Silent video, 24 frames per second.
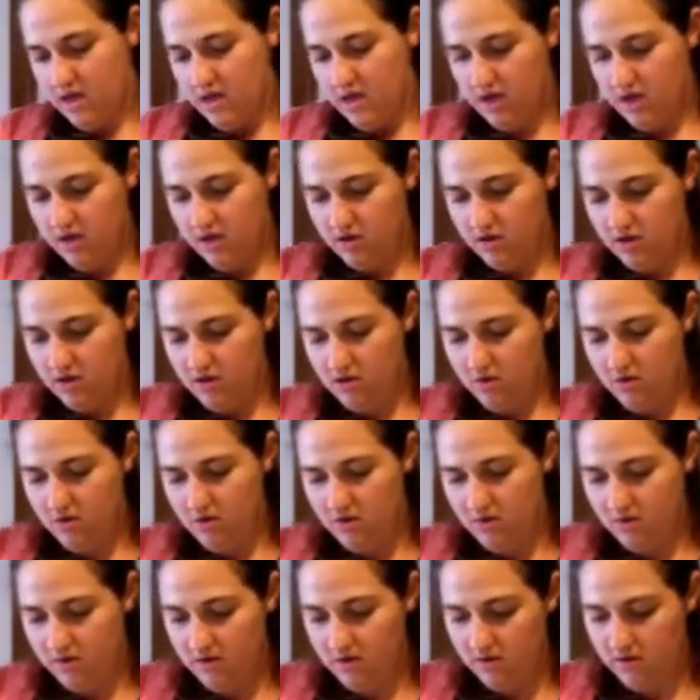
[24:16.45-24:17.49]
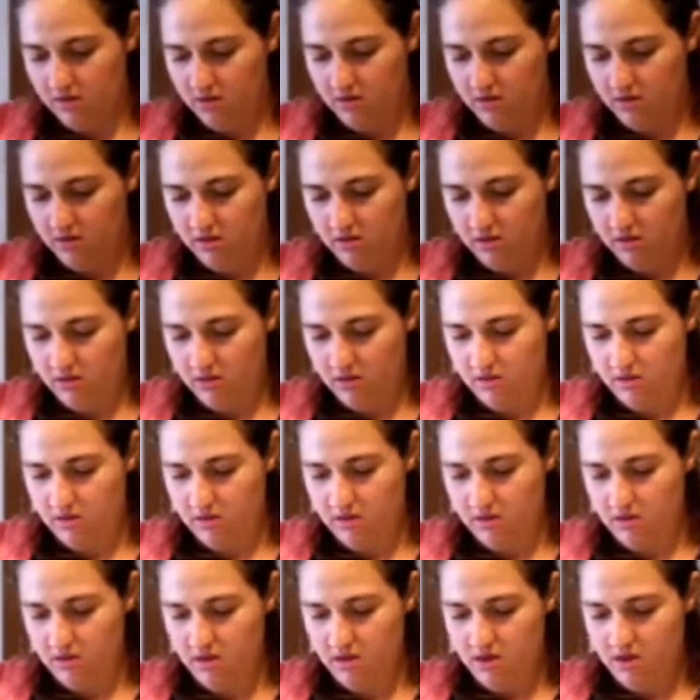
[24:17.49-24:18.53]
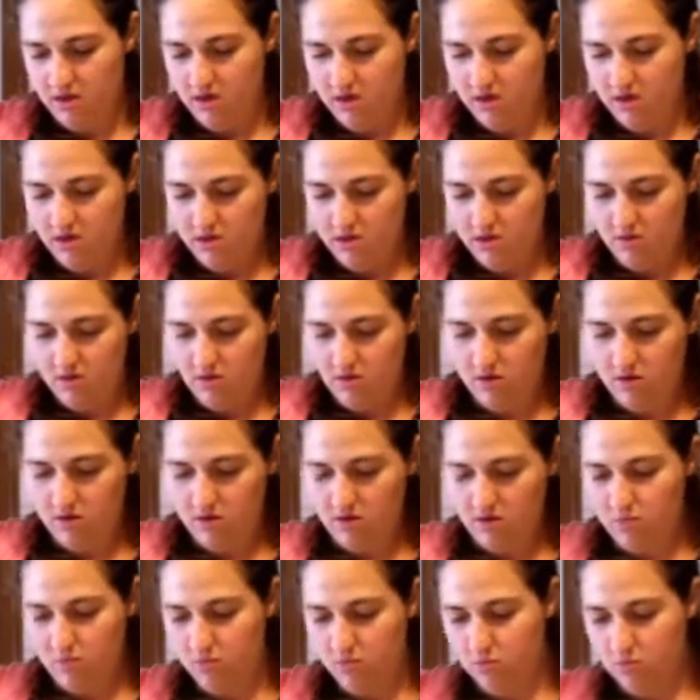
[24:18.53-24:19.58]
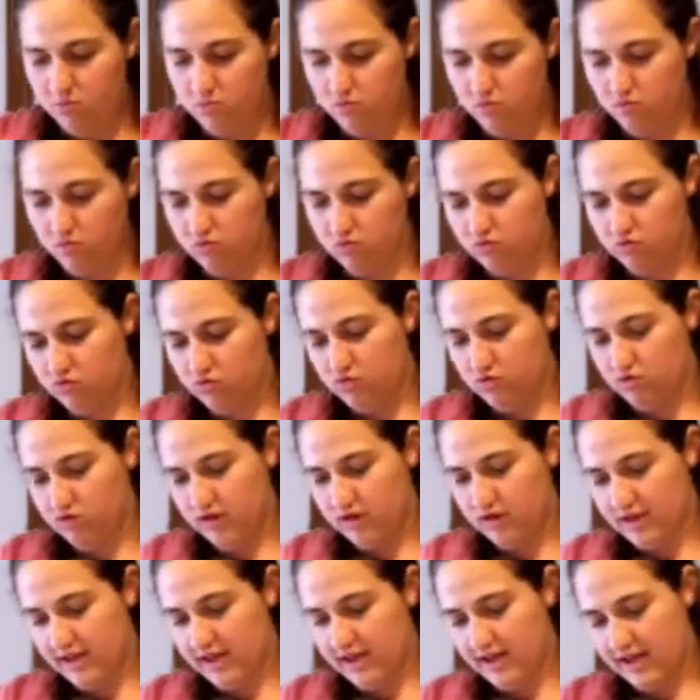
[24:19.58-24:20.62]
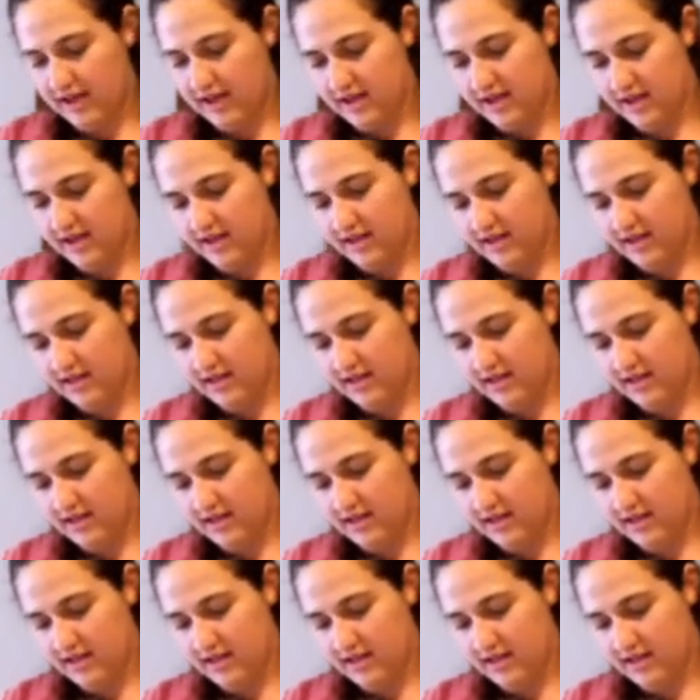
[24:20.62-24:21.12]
how you feel you want your poo-poo to look like.